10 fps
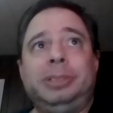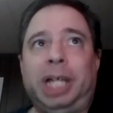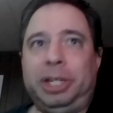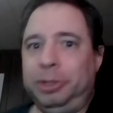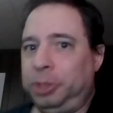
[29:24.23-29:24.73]

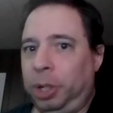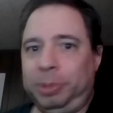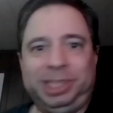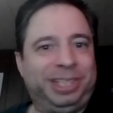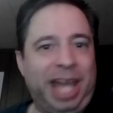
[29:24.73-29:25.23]
Now you thought
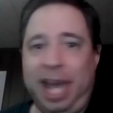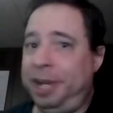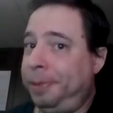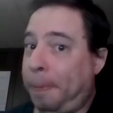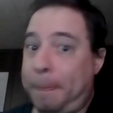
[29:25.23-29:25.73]
it was
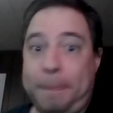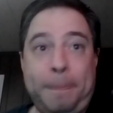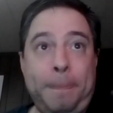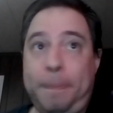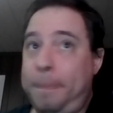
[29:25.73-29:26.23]
dead.
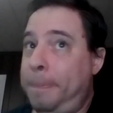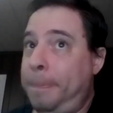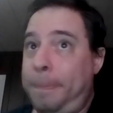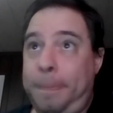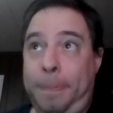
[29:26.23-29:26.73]
Mm
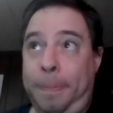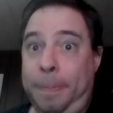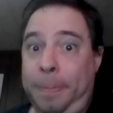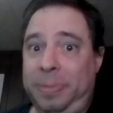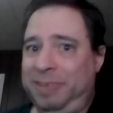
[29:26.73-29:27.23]
-mm
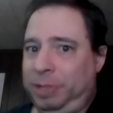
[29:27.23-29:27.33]
mm,